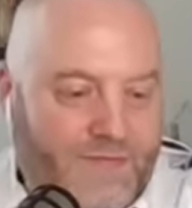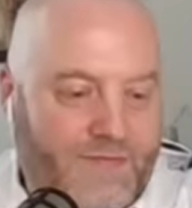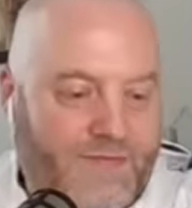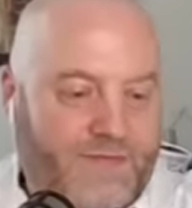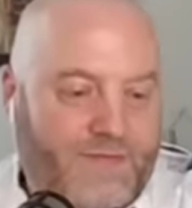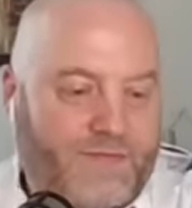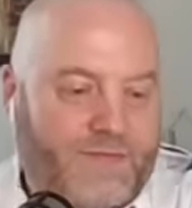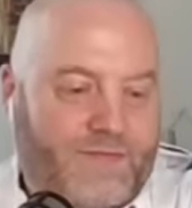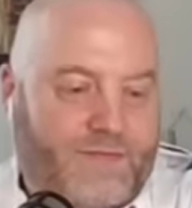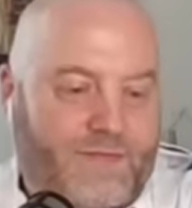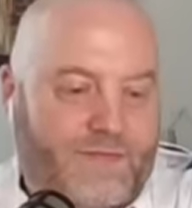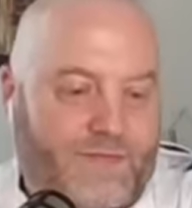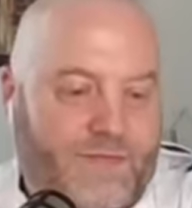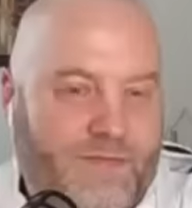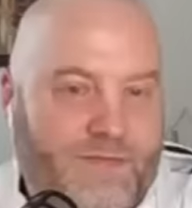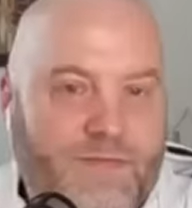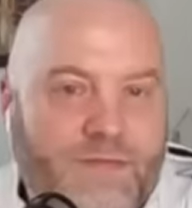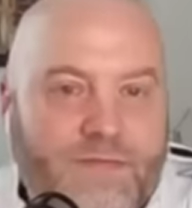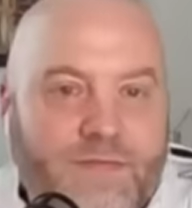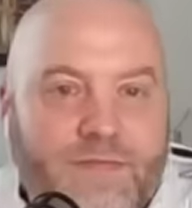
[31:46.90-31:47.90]

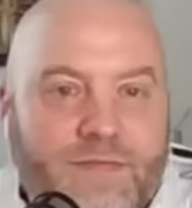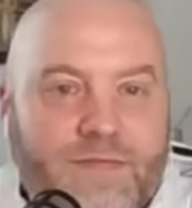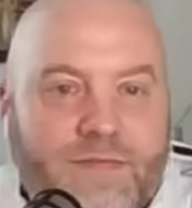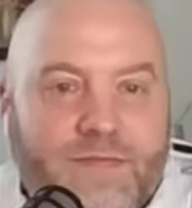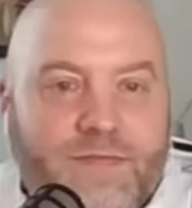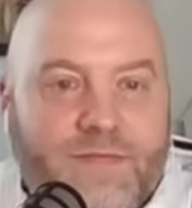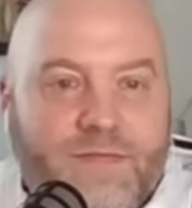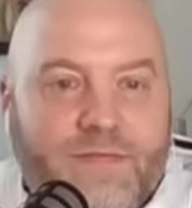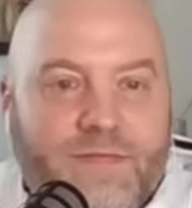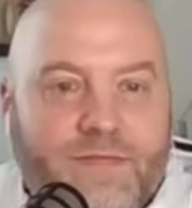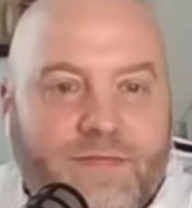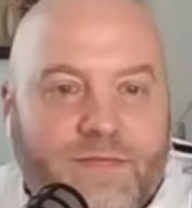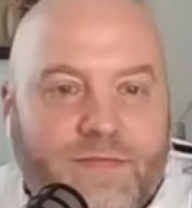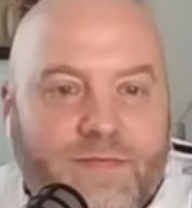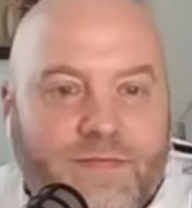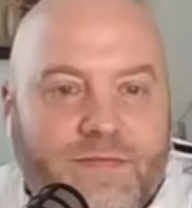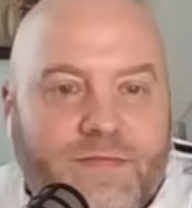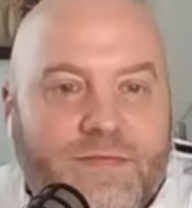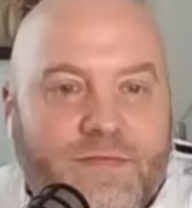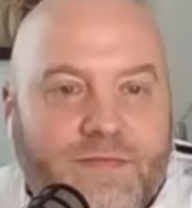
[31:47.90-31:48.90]

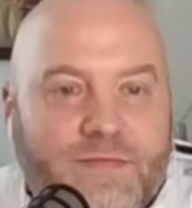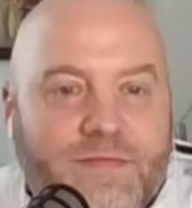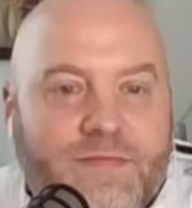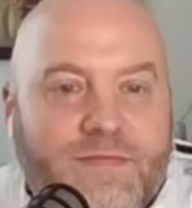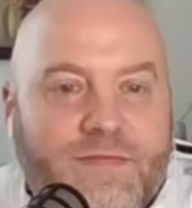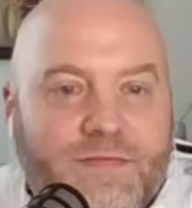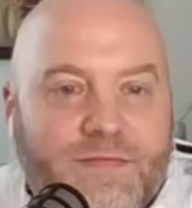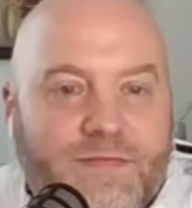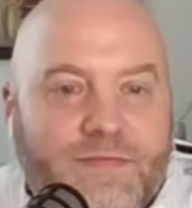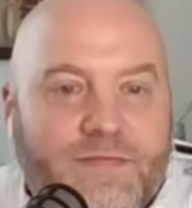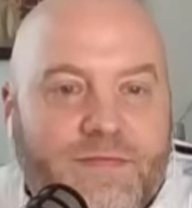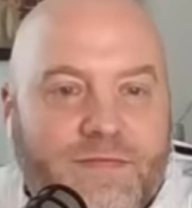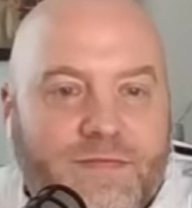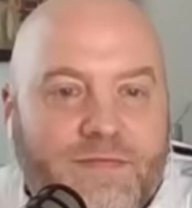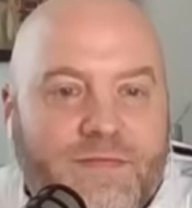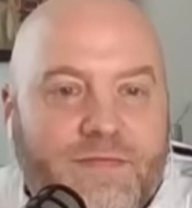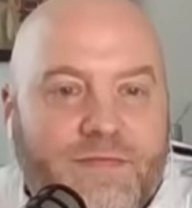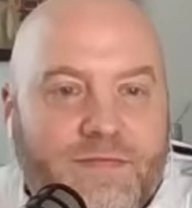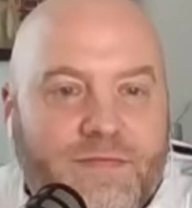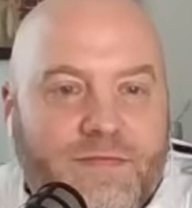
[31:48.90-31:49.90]

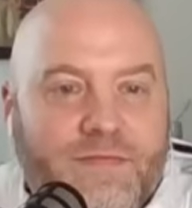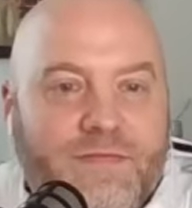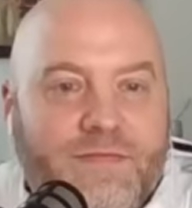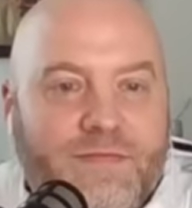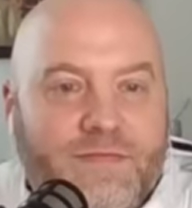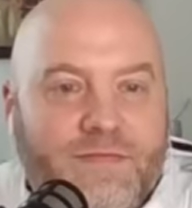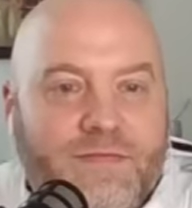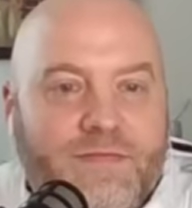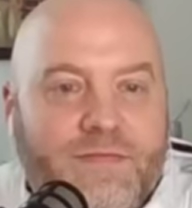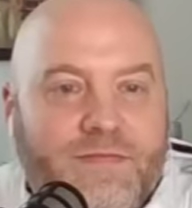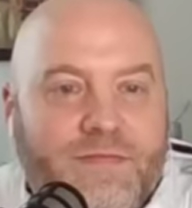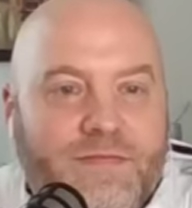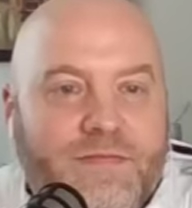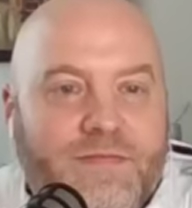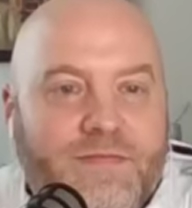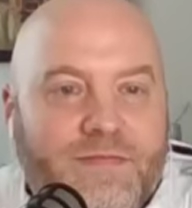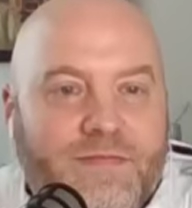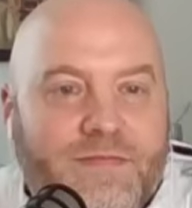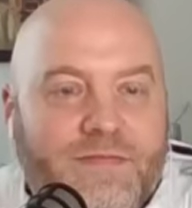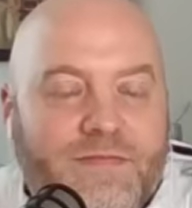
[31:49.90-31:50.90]

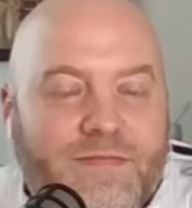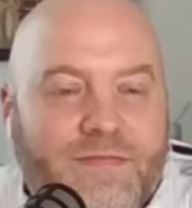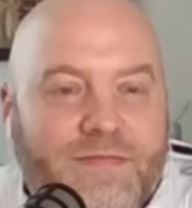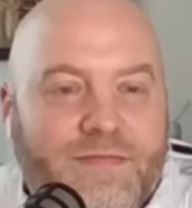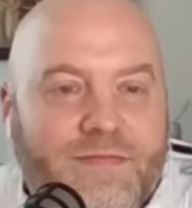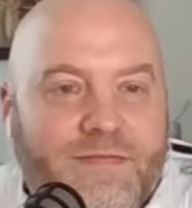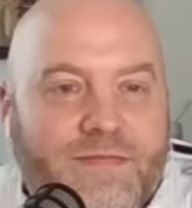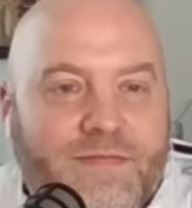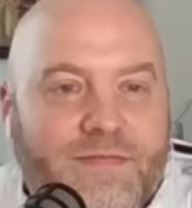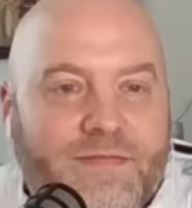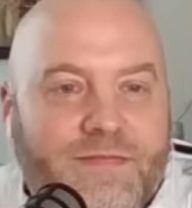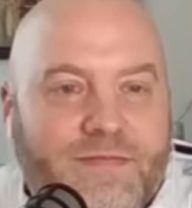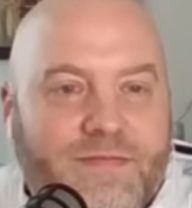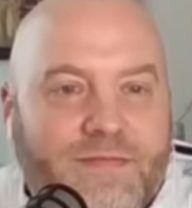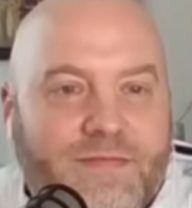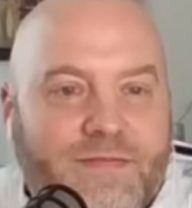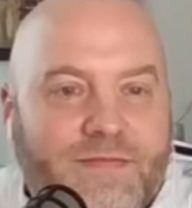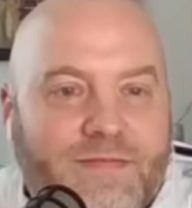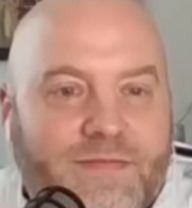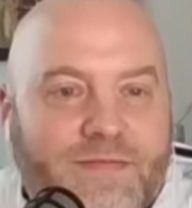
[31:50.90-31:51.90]

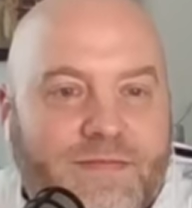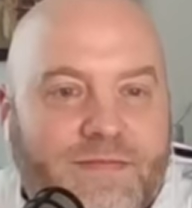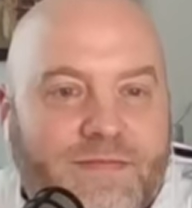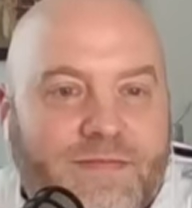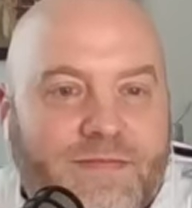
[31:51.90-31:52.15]
[no speech]